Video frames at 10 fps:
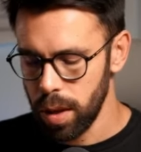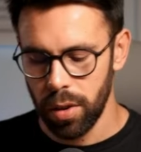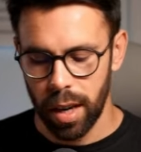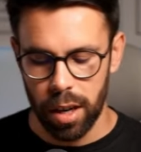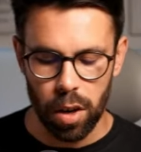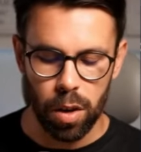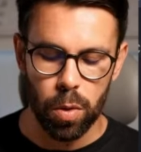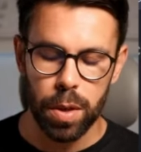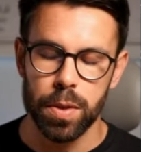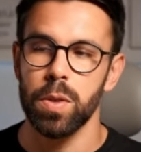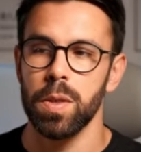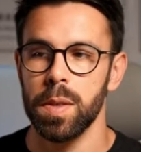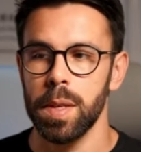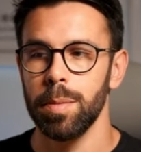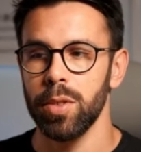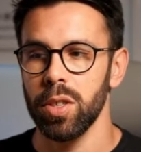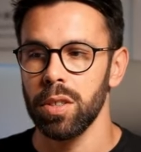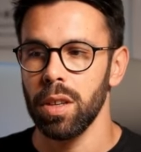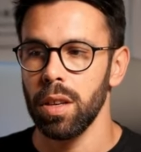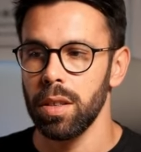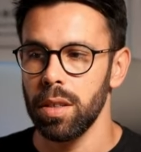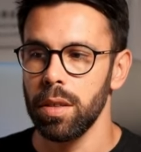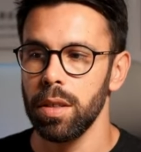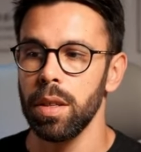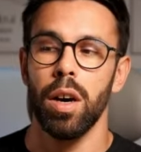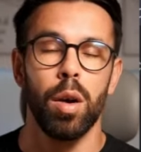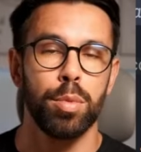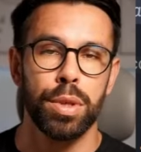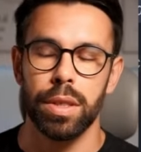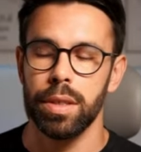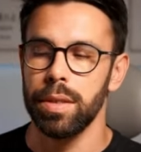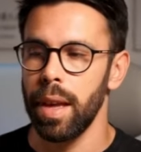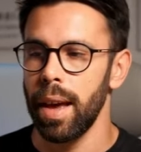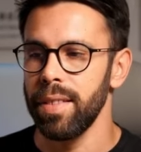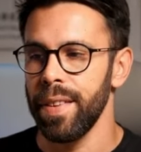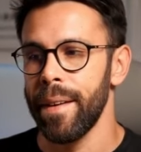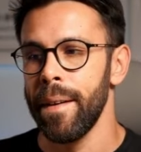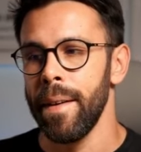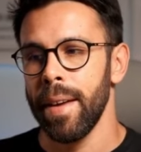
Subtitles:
and you can always use the same shortcut, the option enter,